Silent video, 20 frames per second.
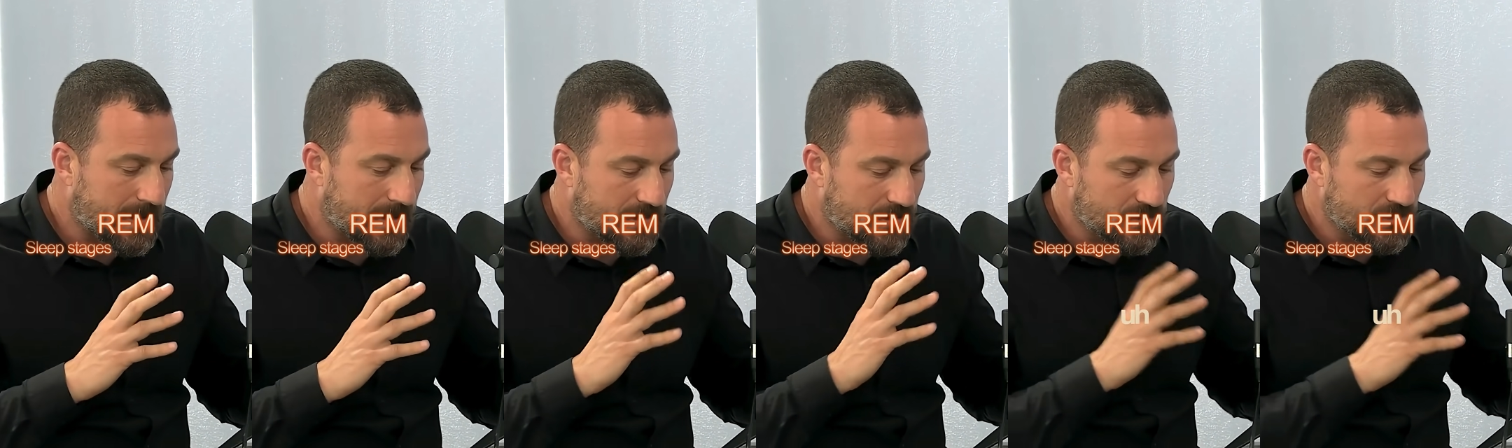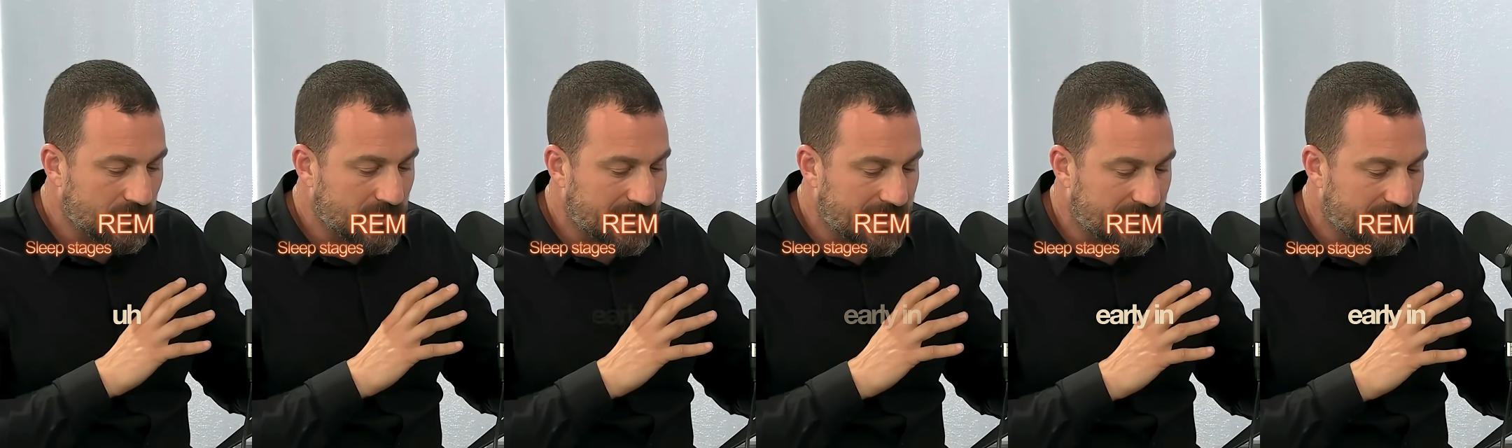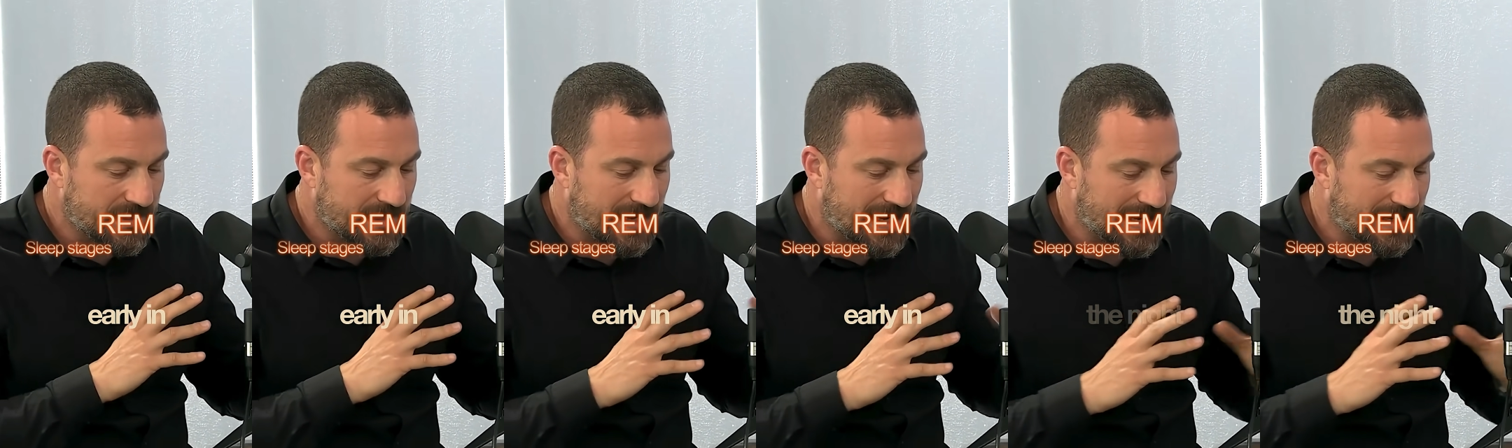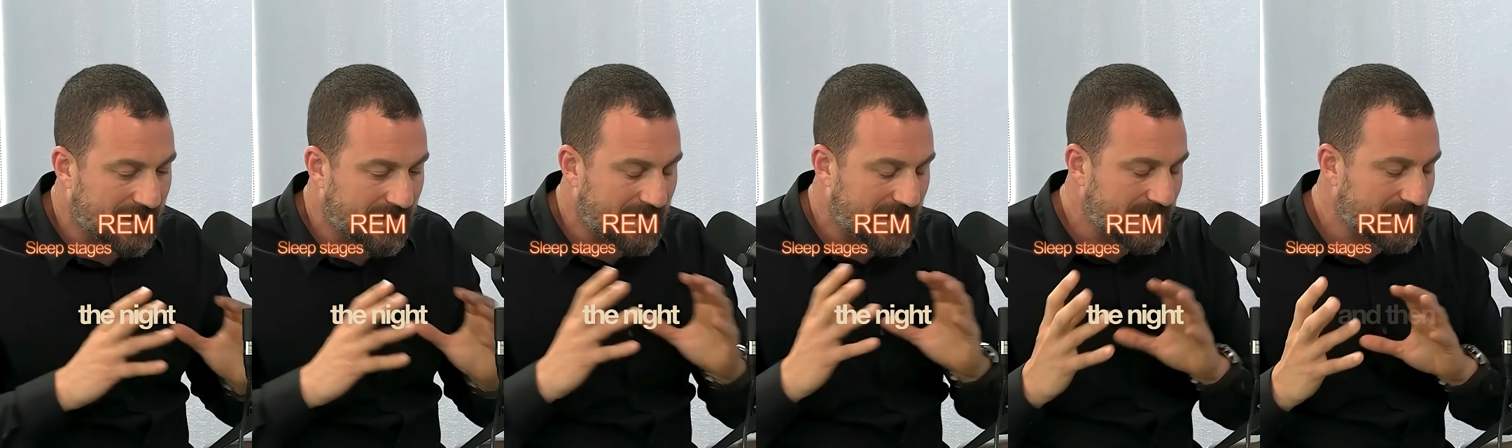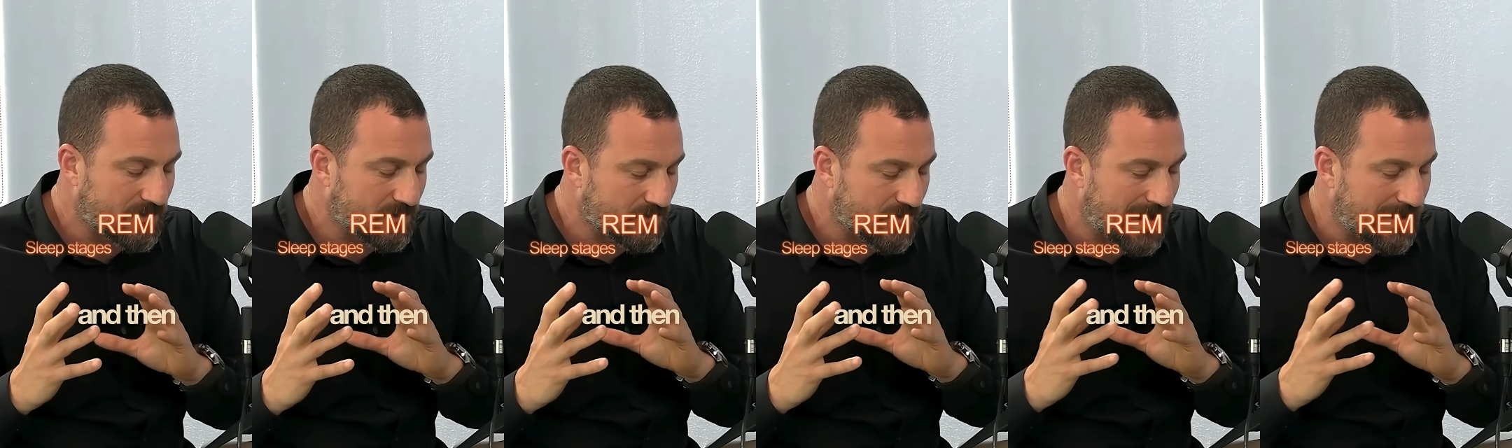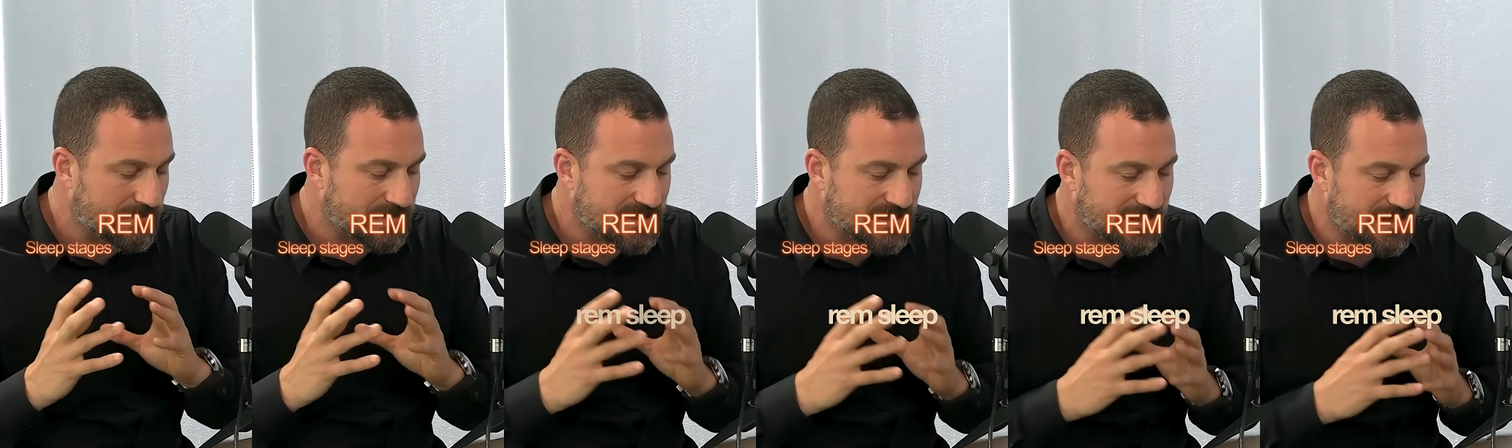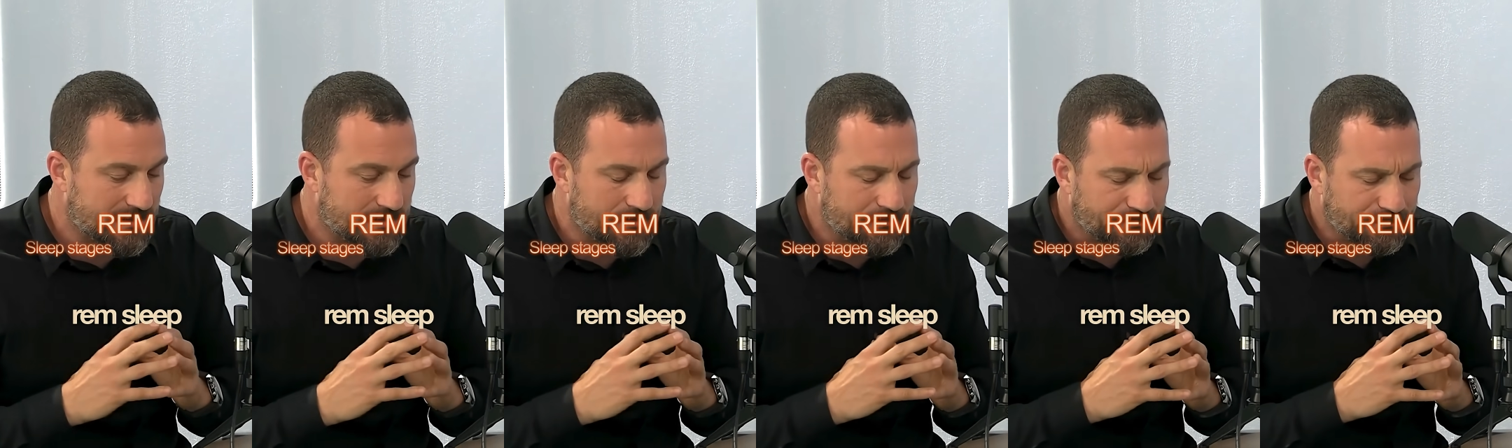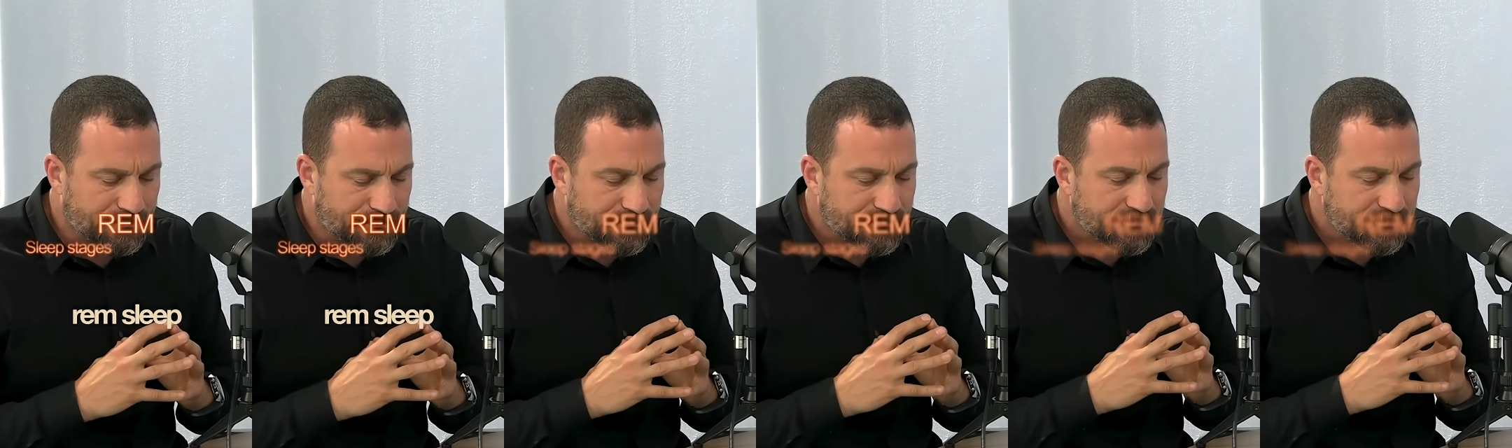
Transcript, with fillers: uh, early in the night and then REM sleep.